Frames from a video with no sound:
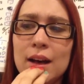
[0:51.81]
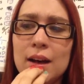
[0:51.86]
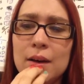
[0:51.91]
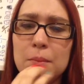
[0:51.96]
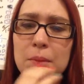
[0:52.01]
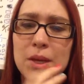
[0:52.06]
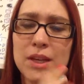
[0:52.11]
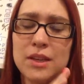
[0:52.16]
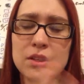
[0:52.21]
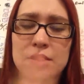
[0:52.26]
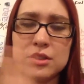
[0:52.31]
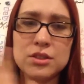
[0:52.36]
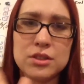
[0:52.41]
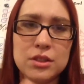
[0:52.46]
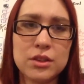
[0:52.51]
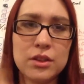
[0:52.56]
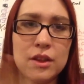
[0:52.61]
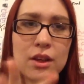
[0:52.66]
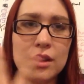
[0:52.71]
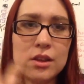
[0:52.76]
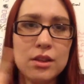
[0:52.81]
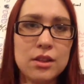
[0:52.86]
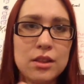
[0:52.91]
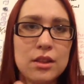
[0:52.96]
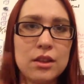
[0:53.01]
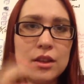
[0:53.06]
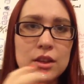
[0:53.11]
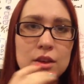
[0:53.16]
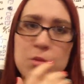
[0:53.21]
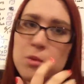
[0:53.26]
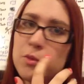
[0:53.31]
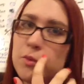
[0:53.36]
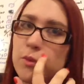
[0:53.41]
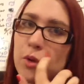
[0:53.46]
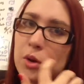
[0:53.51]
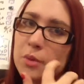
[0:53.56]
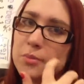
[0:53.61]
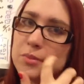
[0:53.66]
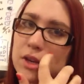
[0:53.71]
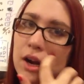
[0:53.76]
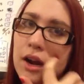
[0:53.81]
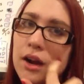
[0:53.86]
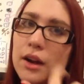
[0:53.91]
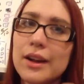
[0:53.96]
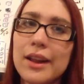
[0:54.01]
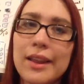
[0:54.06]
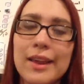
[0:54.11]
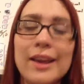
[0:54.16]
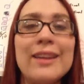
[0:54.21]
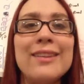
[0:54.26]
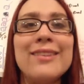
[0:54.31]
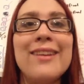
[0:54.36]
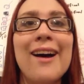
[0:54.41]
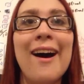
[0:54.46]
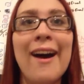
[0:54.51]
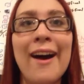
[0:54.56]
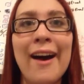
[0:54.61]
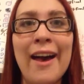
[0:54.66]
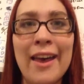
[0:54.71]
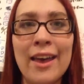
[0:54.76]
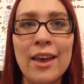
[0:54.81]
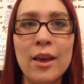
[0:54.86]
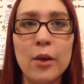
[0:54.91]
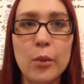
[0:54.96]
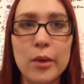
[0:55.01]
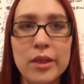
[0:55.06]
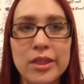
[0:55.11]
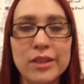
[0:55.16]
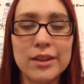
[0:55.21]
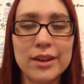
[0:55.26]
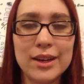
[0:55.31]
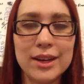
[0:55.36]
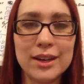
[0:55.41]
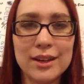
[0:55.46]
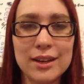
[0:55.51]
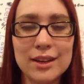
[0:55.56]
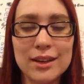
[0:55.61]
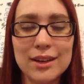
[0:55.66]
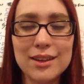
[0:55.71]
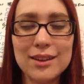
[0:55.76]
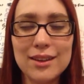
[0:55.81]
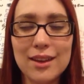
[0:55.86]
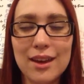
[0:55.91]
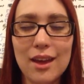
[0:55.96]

making sure that the human form's not going to die when they're in it.